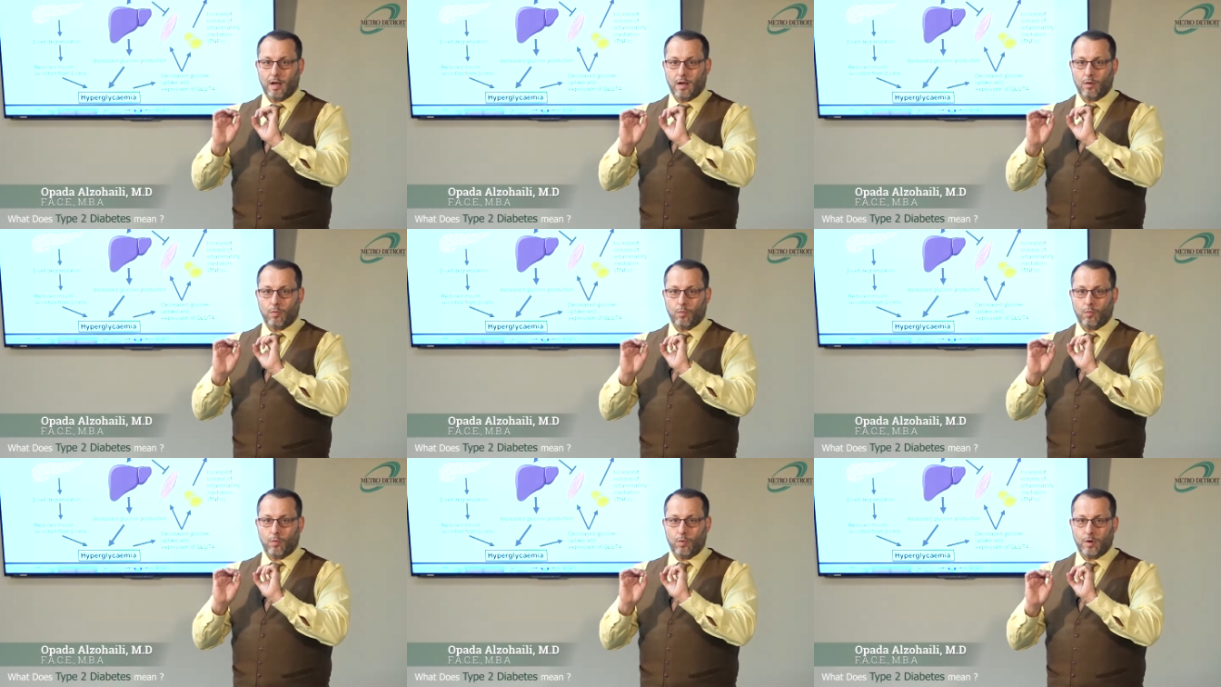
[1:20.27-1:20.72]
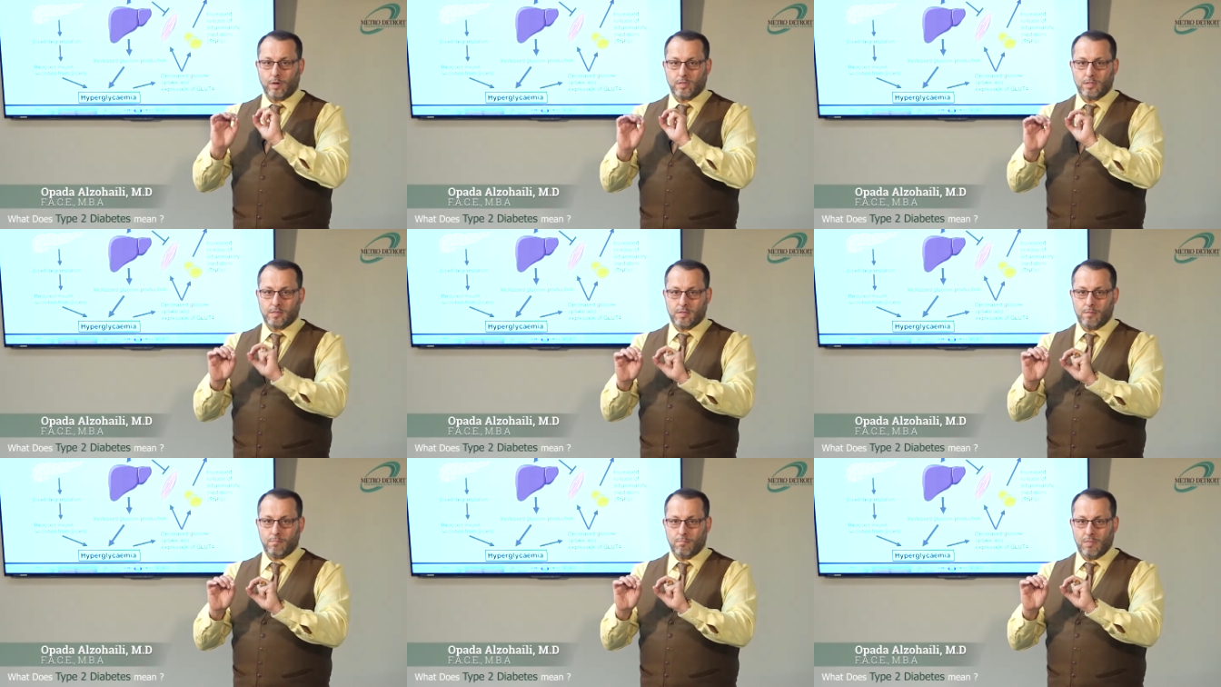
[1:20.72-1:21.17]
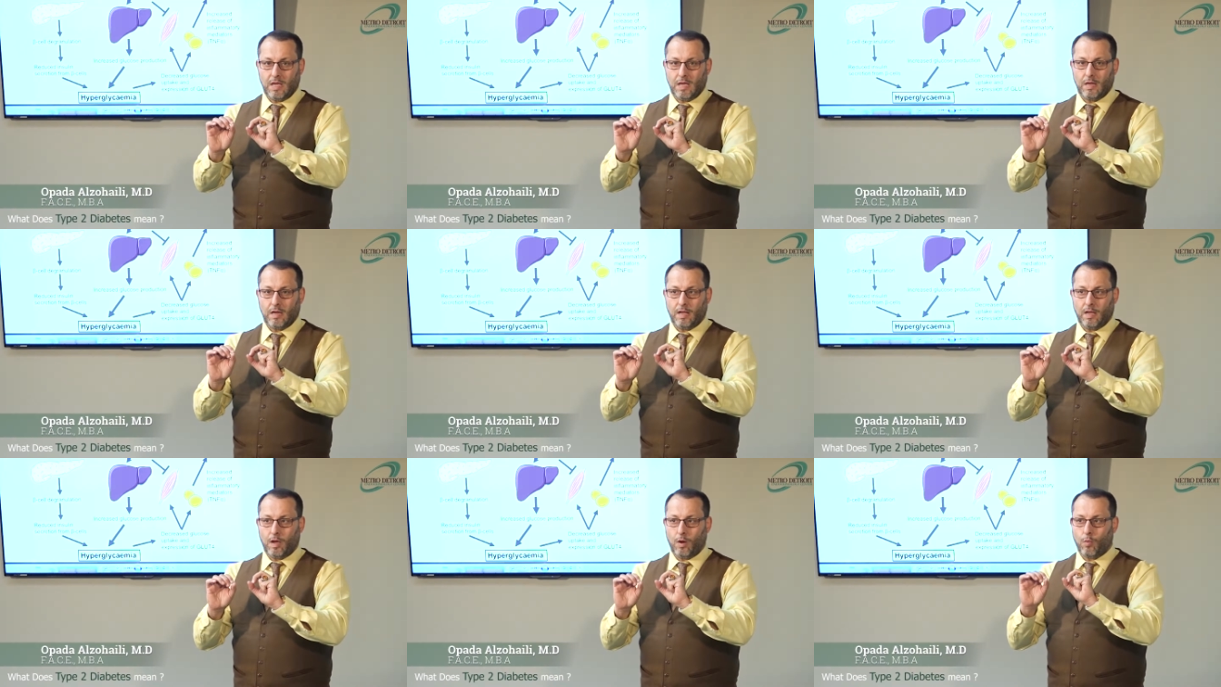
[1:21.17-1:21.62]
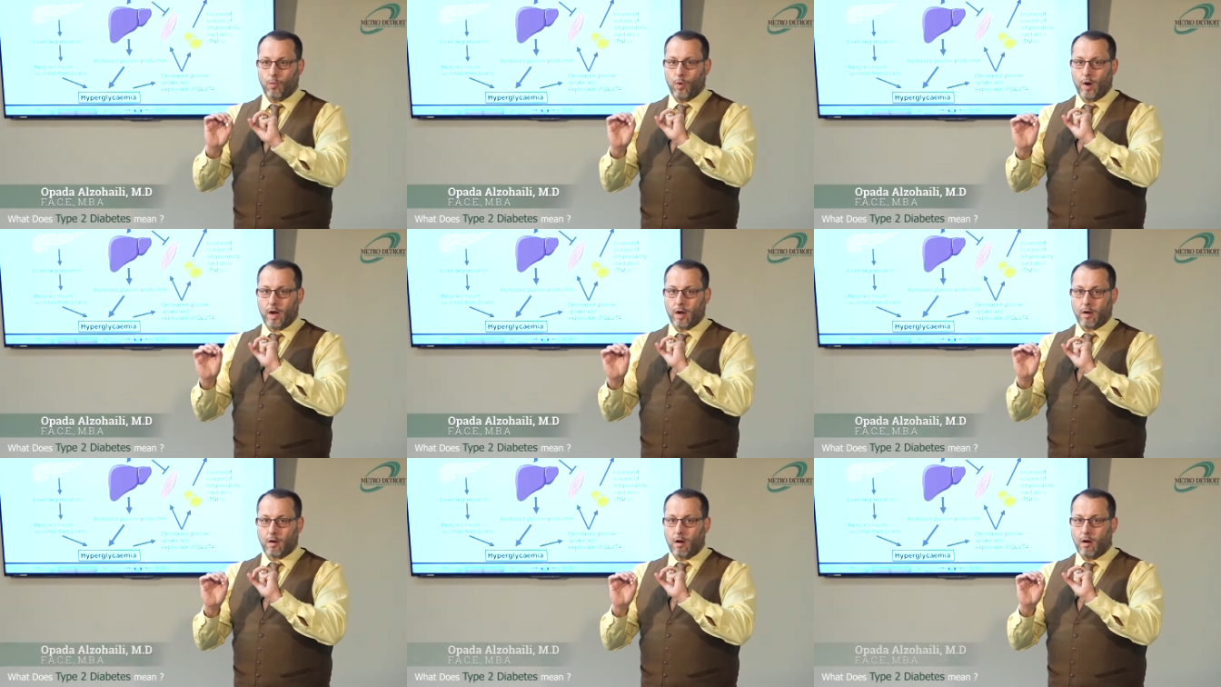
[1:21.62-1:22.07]
what is the meaning, or
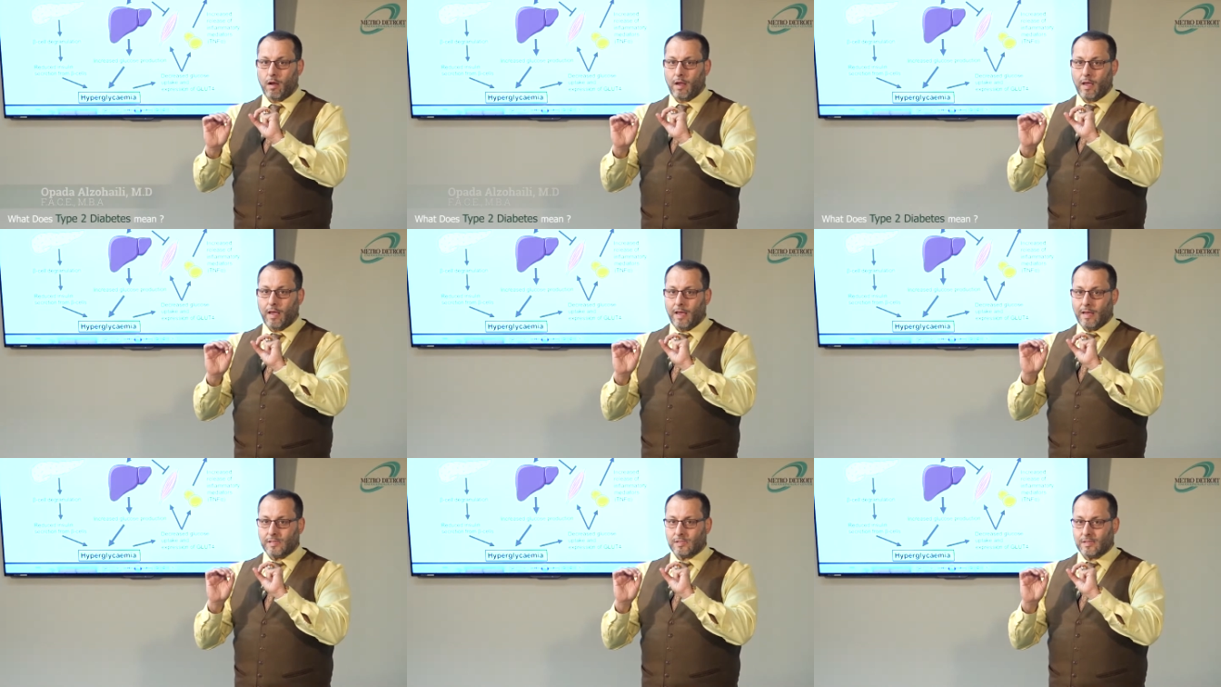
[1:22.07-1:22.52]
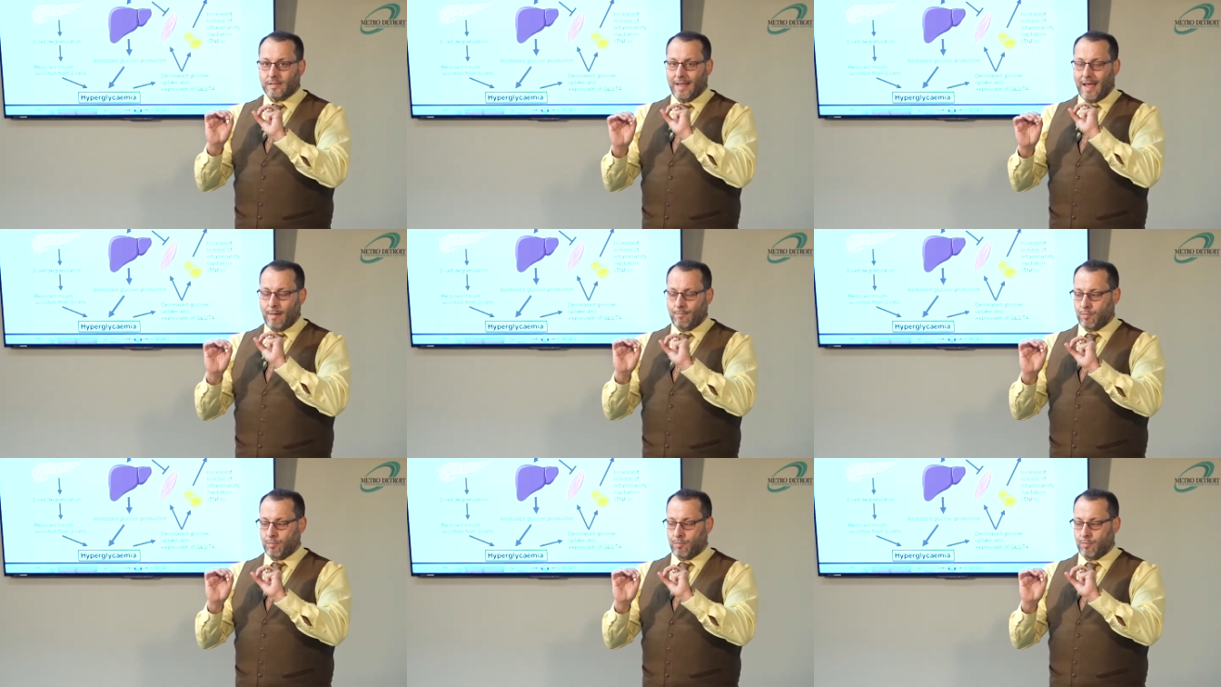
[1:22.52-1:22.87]
where is that